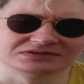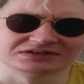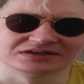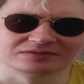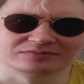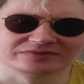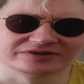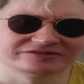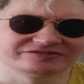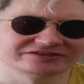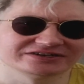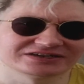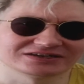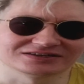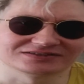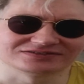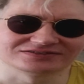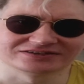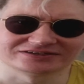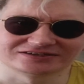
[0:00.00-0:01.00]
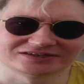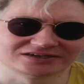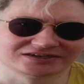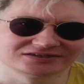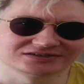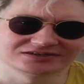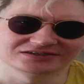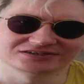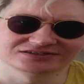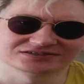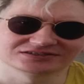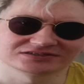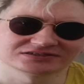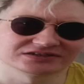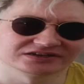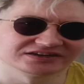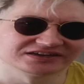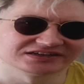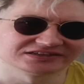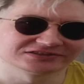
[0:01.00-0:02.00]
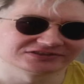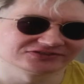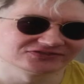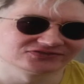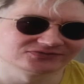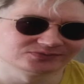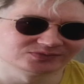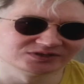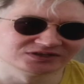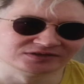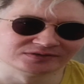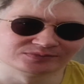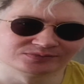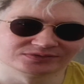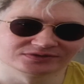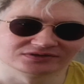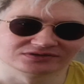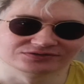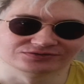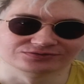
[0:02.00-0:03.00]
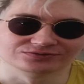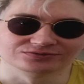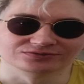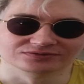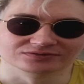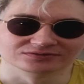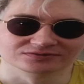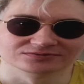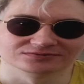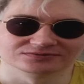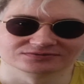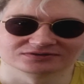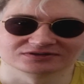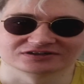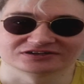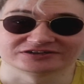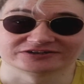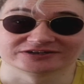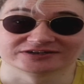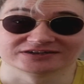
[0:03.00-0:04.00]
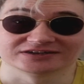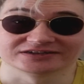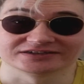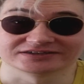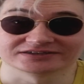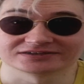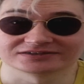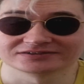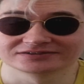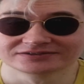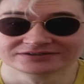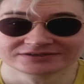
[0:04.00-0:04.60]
In America, there is a lot of people who are like